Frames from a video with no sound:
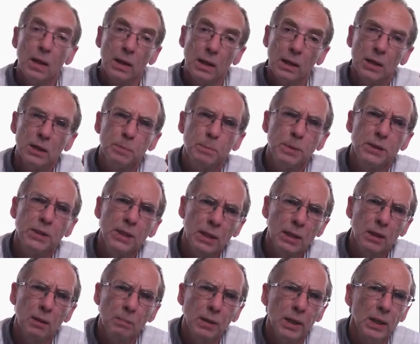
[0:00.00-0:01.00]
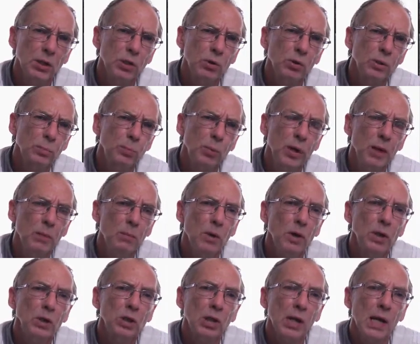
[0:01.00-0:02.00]
And this particular picture is pretty
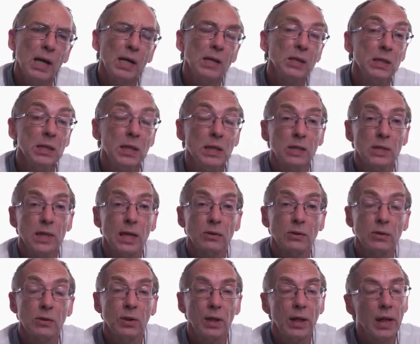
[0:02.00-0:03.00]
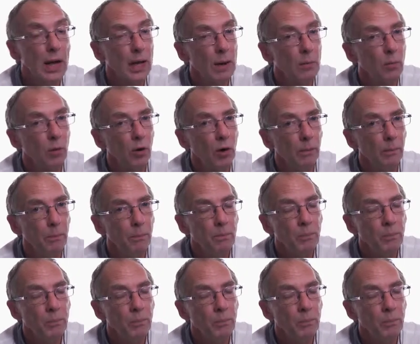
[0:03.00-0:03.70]
much as is out of the camera.